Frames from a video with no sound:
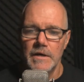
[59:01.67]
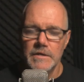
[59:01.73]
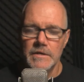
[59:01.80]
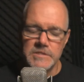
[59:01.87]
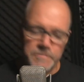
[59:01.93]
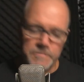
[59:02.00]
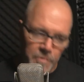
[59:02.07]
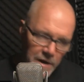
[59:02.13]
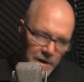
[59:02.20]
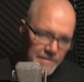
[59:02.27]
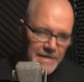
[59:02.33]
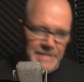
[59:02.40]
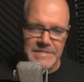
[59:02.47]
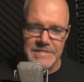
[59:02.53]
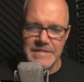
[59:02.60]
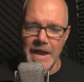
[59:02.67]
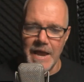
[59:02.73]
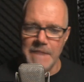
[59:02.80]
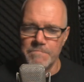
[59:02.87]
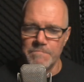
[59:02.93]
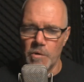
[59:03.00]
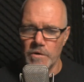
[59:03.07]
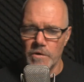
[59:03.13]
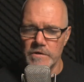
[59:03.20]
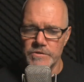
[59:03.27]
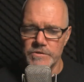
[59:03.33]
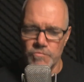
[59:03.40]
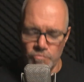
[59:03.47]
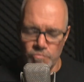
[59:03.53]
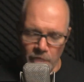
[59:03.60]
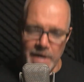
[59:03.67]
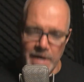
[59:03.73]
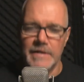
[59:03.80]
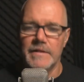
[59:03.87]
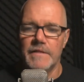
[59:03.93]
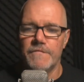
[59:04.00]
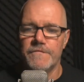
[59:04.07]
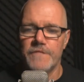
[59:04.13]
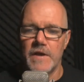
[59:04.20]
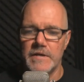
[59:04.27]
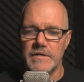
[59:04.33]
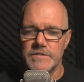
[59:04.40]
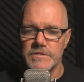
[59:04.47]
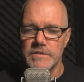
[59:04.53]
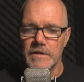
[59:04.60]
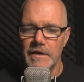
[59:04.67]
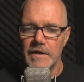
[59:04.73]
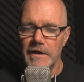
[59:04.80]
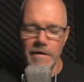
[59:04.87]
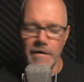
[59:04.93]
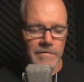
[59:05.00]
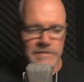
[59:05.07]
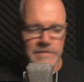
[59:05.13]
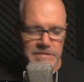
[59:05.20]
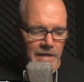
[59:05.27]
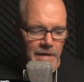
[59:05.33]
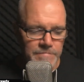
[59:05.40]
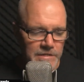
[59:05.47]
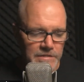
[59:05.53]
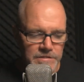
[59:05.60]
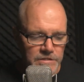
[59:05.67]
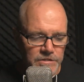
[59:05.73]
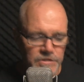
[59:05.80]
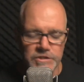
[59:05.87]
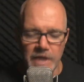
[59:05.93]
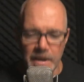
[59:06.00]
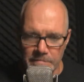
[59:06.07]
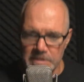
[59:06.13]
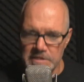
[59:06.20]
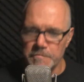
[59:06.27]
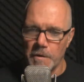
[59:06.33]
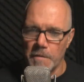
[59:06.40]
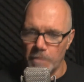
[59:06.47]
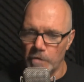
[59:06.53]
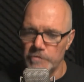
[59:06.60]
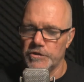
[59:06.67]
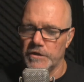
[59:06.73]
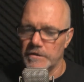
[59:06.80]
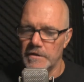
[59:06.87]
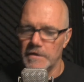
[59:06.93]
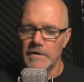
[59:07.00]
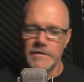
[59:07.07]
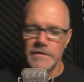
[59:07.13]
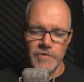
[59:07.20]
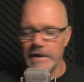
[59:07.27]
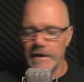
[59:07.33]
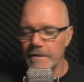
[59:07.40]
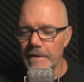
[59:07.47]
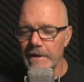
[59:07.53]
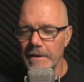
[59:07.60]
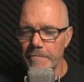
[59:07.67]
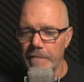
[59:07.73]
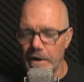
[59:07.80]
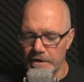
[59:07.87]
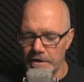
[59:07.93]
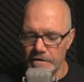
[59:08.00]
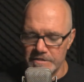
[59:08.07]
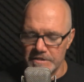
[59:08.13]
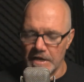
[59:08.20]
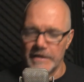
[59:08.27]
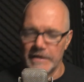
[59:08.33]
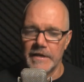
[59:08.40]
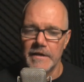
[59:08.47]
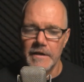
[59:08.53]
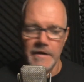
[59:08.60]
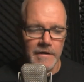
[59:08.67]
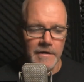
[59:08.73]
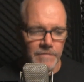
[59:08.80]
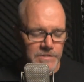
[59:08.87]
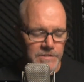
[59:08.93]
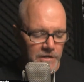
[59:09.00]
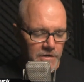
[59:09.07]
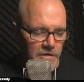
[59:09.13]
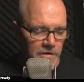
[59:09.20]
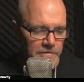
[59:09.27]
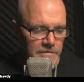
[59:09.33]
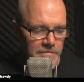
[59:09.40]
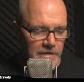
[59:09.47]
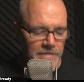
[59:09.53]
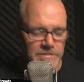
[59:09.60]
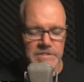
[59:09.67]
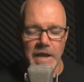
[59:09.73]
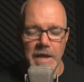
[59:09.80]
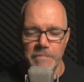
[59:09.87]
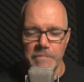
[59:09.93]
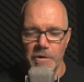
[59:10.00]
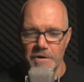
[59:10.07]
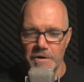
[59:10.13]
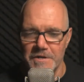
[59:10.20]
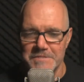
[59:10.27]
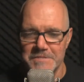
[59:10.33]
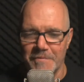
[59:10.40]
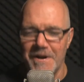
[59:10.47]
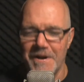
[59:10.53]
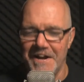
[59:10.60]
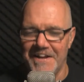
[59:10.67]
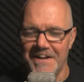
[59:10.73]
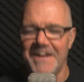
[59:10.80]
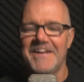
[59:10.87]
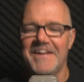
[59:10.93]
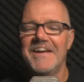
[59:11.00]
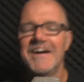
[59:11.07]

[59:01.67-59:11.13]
Spray these skateboarders right in the face. Oh, it's just shameless promotion. Trying to make a buck here selling, what's it called? Skateboarder spray.